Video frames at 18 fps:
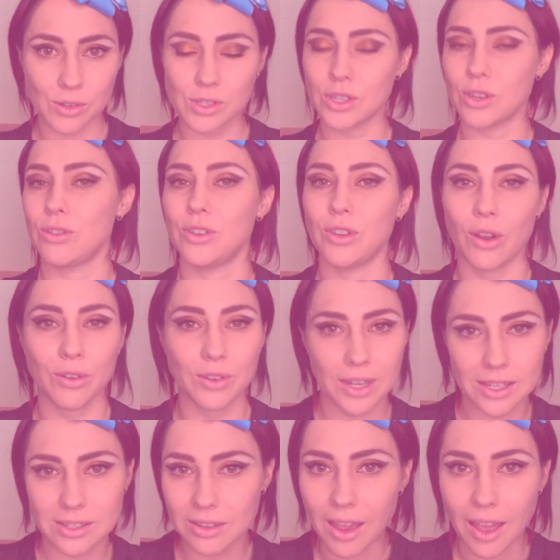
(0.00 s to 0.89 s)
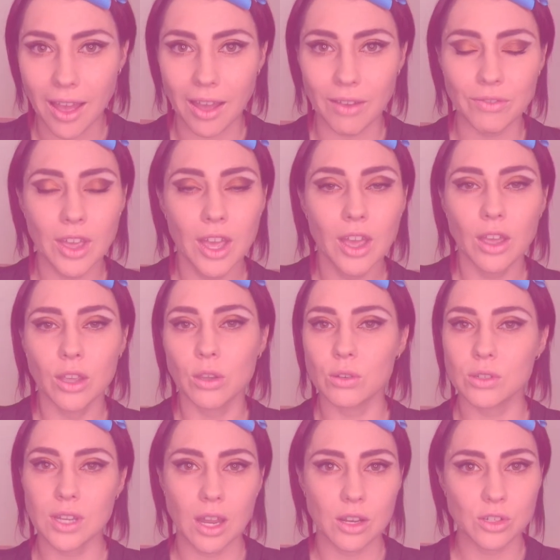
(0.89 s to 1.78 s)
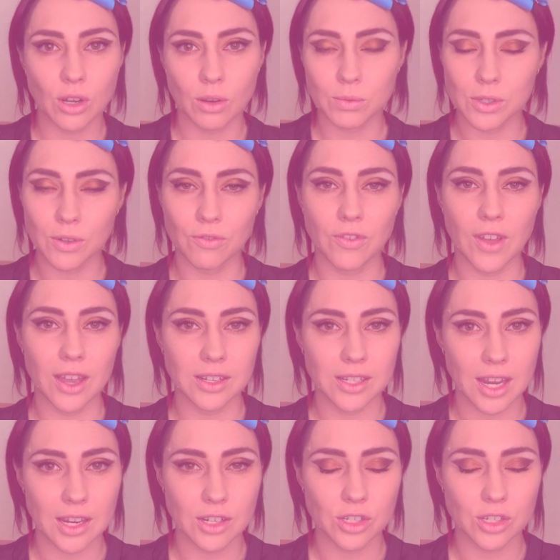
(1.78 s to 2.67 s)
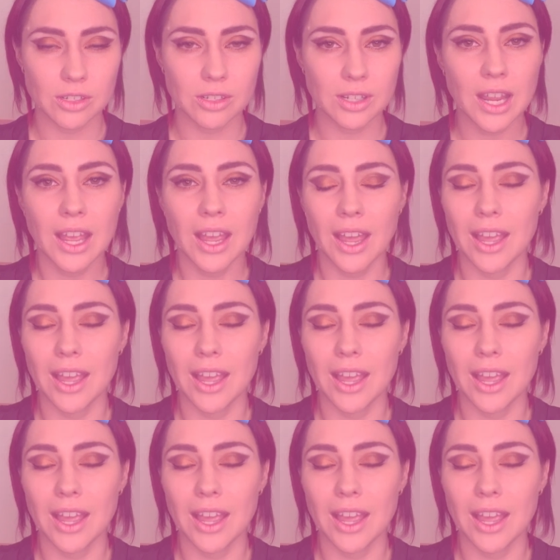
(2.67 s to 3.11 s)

So you don't need to have your touch-ups of foundation.